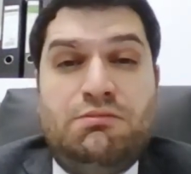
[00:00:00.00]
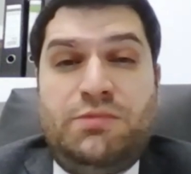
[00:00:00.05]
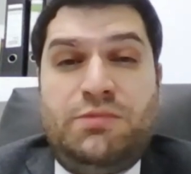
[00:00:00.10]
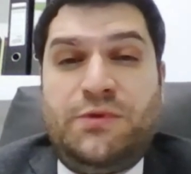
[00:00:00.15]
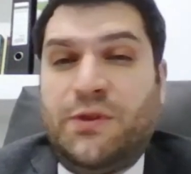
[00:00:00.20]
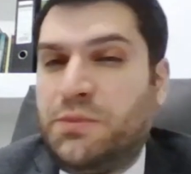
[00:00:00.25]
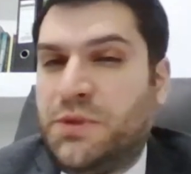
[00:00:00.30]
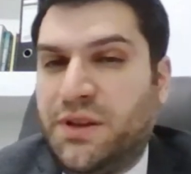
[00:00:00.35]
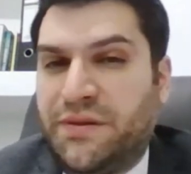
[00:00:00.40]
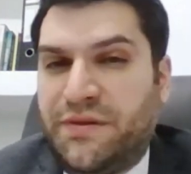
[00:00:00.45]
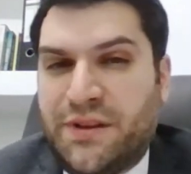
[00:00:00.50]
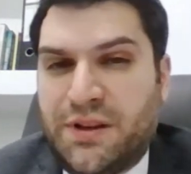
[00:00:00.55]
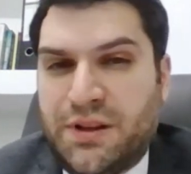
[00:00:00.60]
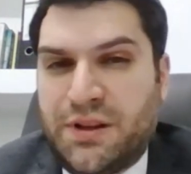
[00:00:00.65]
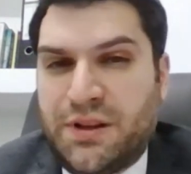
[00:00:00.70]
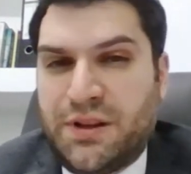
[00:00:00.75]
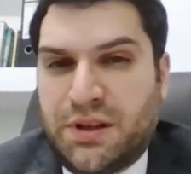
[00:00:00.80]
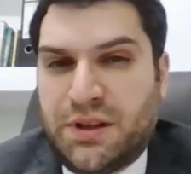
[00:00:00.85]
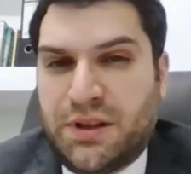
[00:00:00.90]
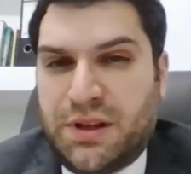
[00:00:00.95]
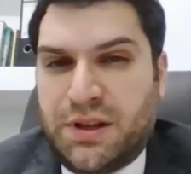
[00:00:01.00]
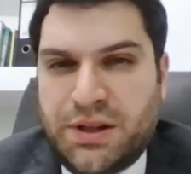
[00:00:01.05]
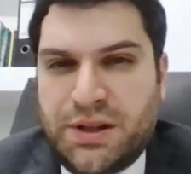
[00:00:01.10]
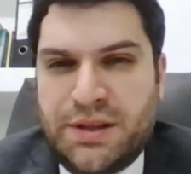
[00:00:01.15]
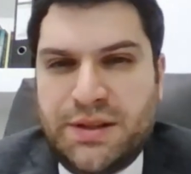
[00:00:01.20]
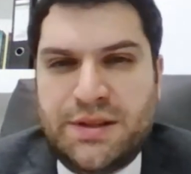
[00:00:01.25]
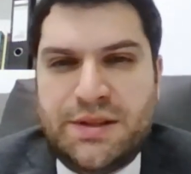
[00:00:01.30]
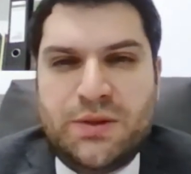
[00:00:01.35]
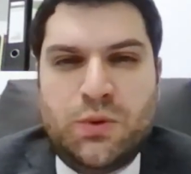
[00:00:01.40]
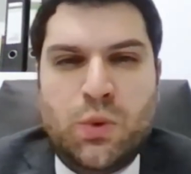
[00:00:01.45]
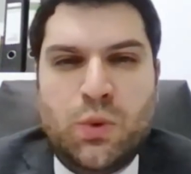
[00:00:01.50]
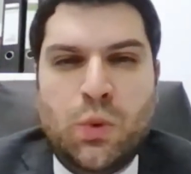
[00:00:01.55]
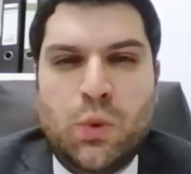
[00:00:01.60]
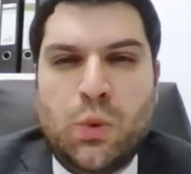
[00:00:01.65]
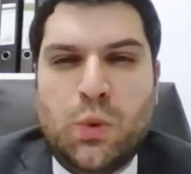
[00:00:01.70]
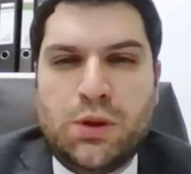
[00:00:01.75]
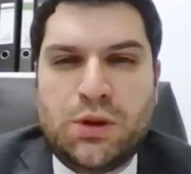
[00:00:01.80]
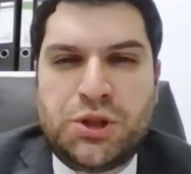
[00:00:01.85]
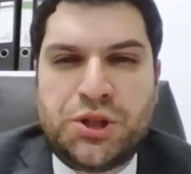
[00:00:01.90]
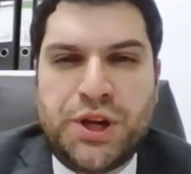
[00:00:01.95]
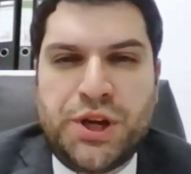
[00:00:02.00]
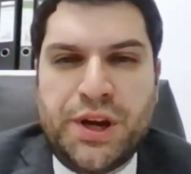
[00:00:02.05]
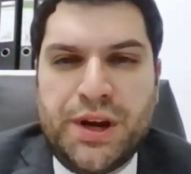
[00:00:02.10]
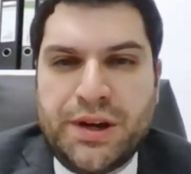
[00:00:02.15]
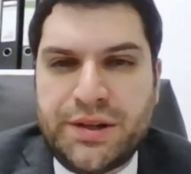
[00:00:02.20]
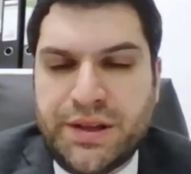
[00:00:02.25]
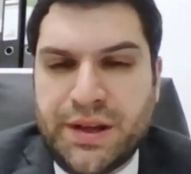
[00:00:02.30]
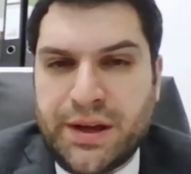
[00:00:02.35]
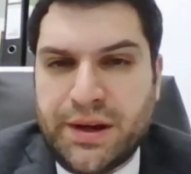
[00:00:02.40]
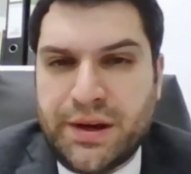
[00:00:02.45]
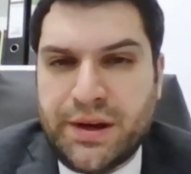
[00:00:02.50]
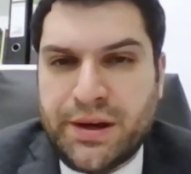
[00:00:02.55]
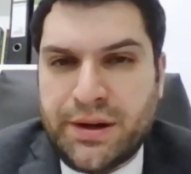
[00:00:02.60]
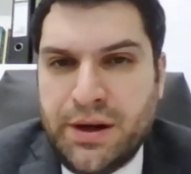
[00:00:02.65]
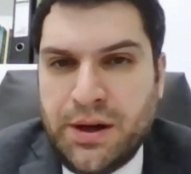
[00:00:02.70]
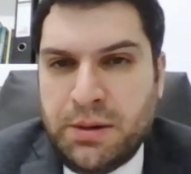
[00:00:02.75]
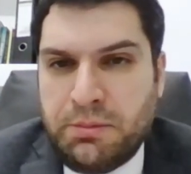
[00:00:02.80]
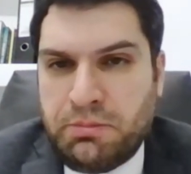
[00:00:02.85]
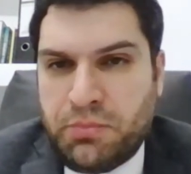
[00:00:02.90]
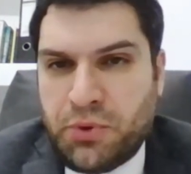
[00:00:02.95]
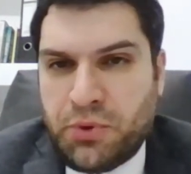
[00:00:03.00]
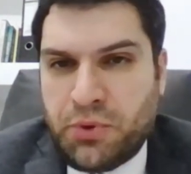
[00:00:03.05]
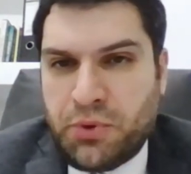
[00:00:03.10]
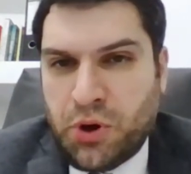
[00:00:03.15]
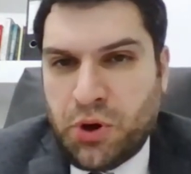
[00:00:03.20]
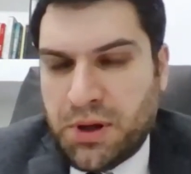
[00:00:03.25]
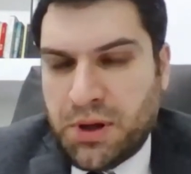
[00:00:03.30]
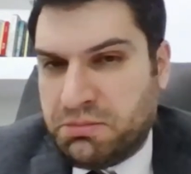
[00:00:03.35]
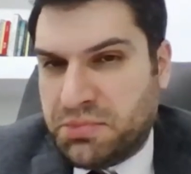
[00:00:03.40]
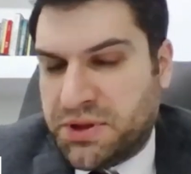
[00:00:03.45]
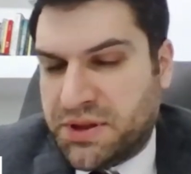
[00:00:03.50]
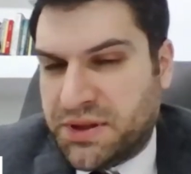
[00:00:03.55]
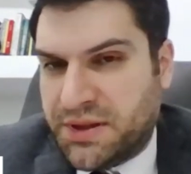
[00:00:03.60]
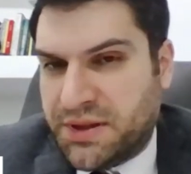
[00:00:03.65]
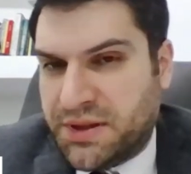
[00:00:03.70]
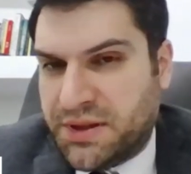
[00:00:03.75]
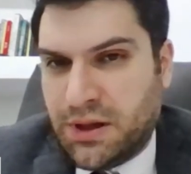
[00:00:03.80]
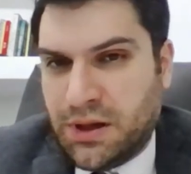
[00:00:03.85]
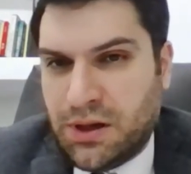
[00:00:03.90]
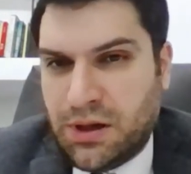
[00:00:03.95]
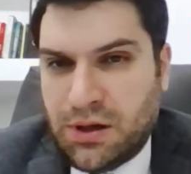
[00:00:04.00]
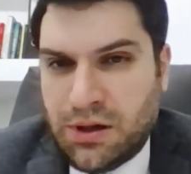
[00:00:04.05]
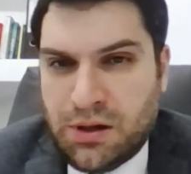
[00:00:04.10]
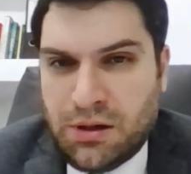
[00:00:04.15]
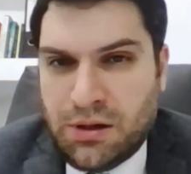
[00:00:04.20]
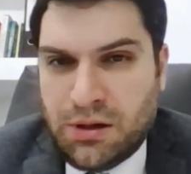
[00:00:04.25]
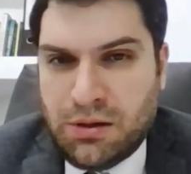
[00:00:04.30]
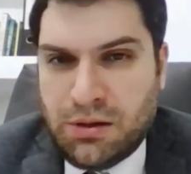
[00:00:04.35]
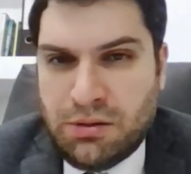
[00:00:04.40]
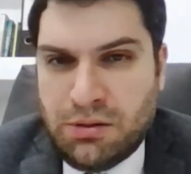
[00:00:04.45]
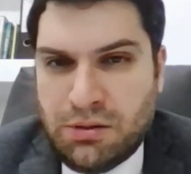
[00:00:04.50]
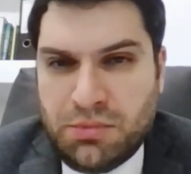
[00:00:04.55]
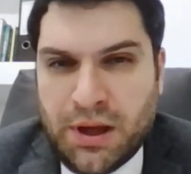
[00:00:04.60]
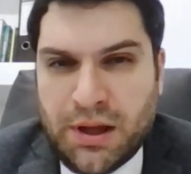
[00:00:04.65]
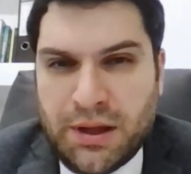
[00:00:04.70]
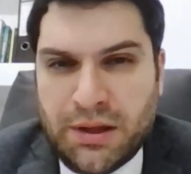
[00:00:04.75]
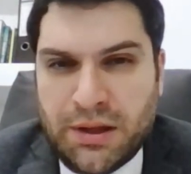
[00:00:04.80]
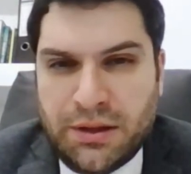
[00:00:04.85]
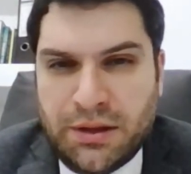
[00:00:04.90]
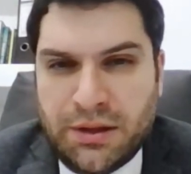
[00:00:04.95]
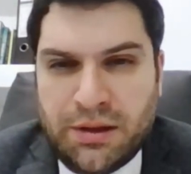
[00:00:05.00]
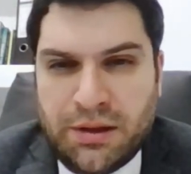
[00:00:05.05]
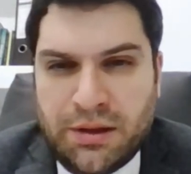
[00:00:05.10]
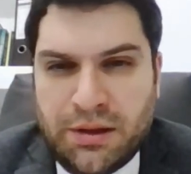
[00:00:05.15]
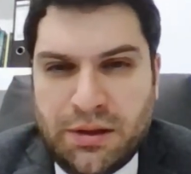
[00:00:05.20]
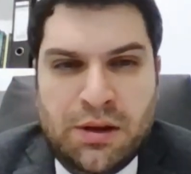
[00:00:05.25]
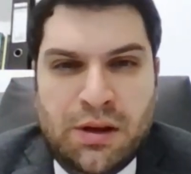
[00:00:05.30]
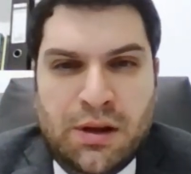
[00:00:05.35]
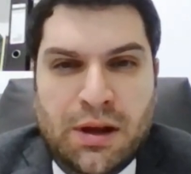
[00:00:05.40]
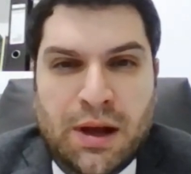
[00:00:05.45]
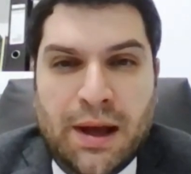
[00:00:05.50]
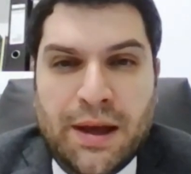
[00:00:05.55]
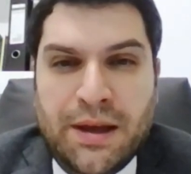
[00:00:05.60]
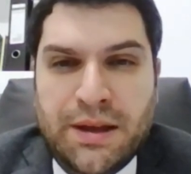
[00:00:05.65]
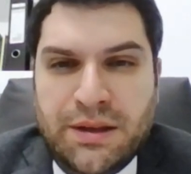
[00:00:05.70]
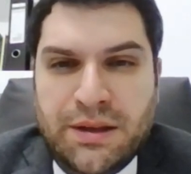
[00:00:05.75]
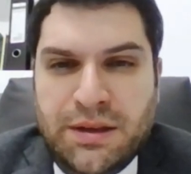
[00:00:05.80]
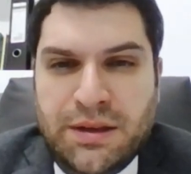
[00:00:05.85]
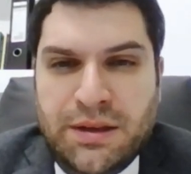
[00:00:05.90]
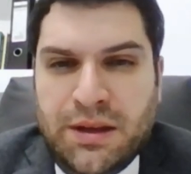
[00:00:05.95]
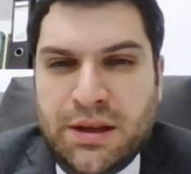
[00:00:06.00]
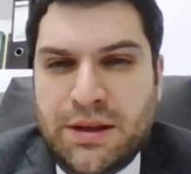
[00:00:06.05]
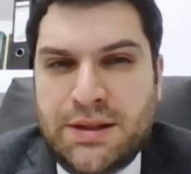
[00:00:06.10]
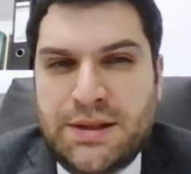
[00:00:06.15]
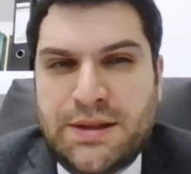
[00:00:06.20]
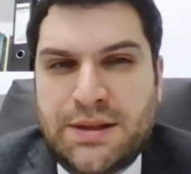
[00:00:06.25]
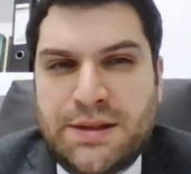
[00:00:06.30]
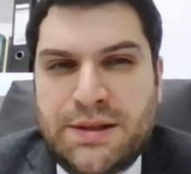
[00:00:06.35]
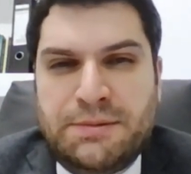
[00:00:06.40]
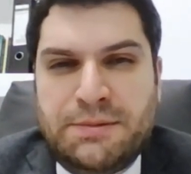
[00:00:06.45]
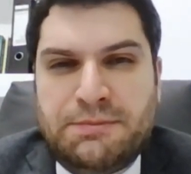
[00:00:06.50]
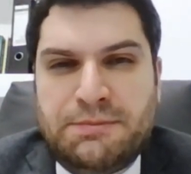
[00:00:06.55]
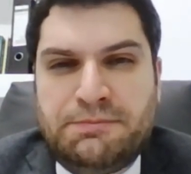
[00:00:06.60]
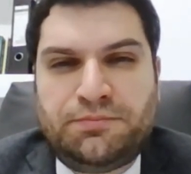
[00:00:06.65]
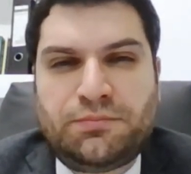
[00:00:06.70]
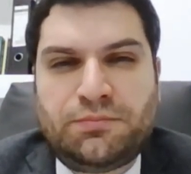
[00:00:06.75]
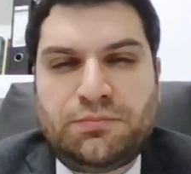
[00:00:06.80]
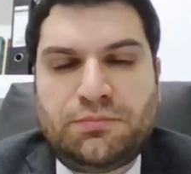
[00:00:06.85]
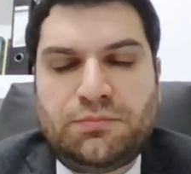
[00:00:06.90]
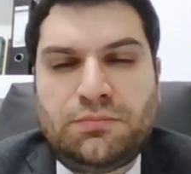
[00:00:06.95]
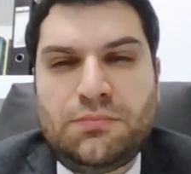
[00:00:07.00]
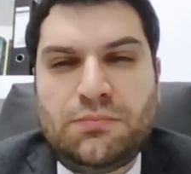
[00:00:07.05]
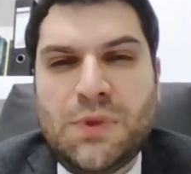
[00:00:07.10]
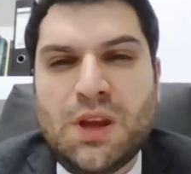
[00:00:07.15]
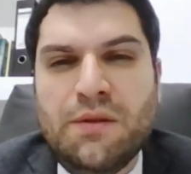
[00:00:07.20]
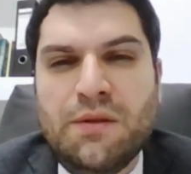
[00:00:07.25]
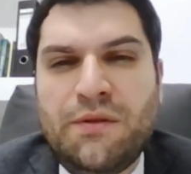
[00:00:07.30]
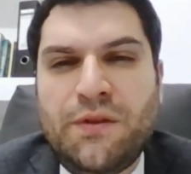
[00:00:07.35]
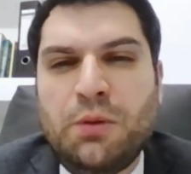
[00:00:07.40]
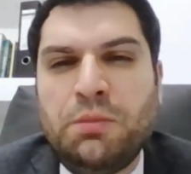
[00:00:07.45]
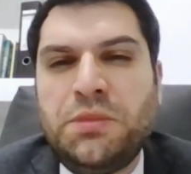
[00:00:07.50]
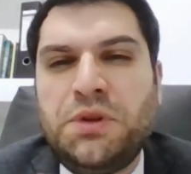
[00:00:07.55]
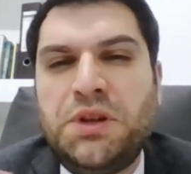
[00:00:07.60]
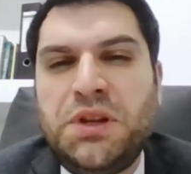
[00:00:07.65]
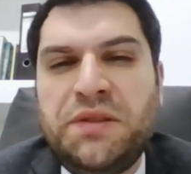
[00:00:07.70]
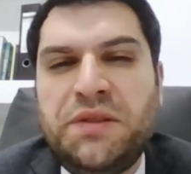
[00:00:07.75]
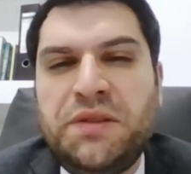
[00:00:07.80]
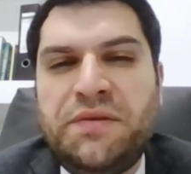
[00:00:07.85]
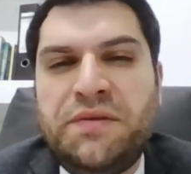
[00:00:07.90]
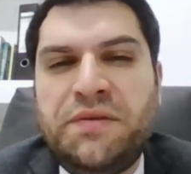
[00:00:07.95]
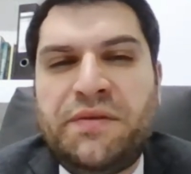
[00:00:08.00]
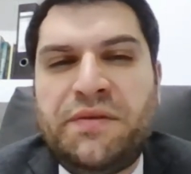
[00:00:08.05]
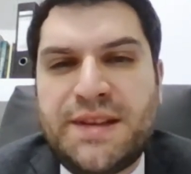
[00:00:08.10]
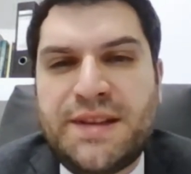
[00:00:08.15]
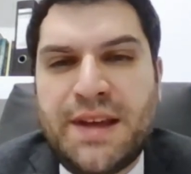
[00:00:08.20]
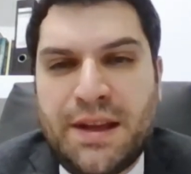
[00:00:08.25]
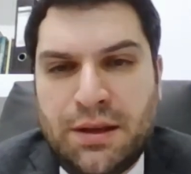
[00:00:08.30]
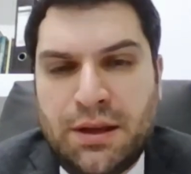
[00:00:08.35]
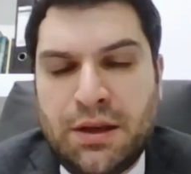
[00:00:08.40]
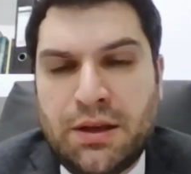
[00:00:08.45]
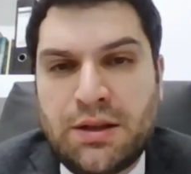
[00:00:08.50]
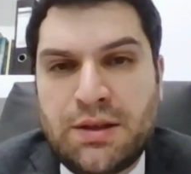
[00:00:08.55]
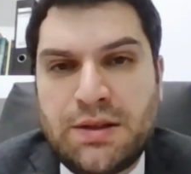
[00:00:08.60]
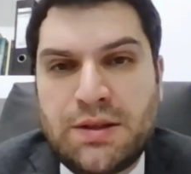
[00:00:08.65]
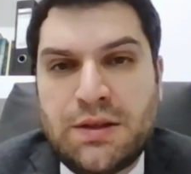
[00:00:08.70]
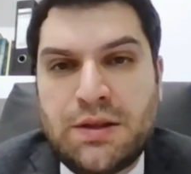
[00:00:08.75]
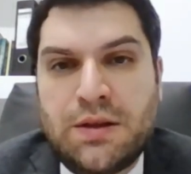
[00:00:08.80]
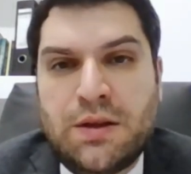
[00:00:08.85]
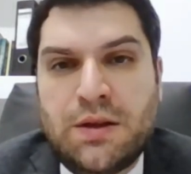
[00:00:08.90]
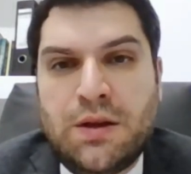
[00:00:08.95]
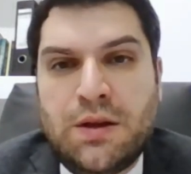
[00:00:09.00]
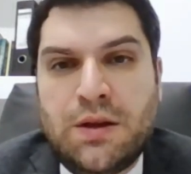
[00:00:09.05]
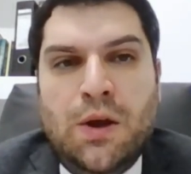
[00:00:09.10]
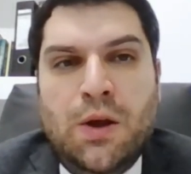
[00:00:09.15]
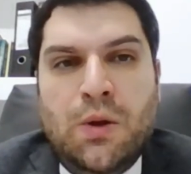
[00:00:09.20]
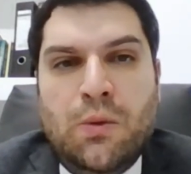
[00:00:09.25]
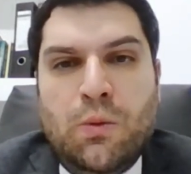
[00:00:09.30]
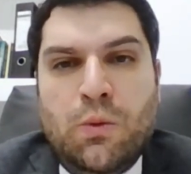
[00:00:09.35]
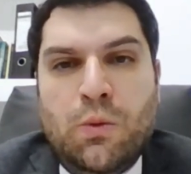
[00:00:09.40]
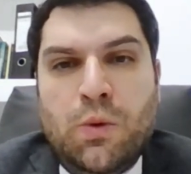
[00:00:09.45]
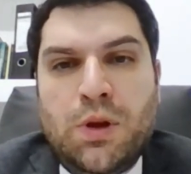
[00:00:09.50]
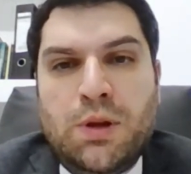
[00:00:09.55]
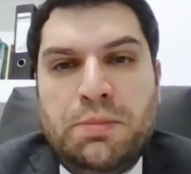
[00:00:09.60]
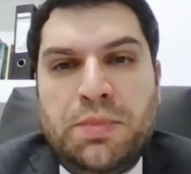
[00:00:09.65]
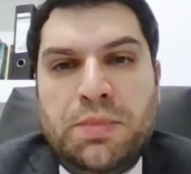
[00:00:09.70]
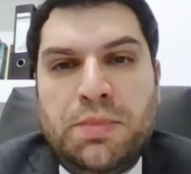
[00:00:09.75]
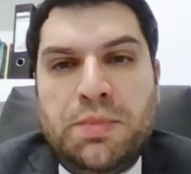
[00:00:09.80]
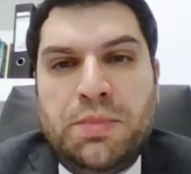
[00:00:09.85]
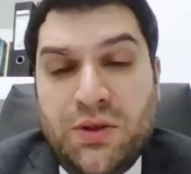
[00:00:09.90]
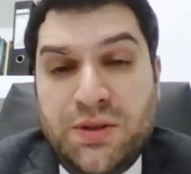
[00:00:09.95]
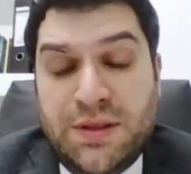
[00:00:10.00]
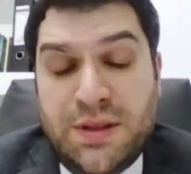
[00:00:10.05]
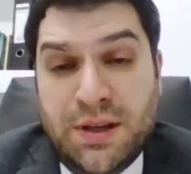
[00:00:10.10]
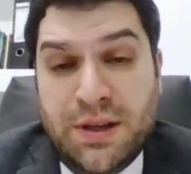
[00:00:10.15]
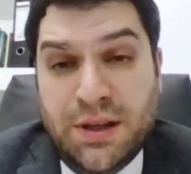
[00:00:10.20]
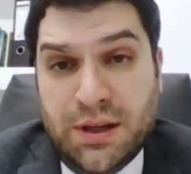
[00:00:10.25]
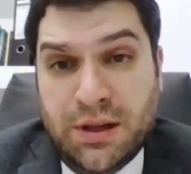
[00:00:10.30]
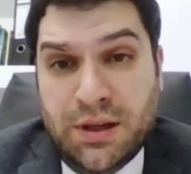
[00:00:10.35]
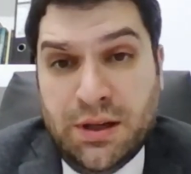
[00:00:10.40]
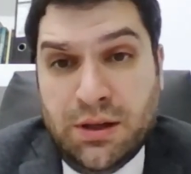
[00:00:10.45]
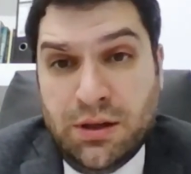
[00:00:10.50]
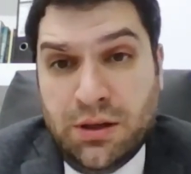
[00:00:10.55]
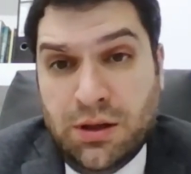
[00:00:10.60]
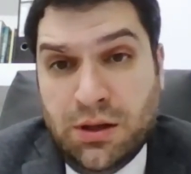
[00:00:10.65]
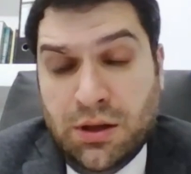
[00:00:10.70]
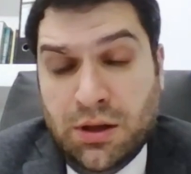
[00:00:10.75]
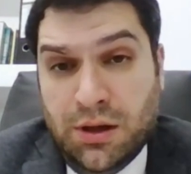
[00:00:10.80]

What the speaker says: from different countries who will share their problems and ideas from different settings. We will be hosting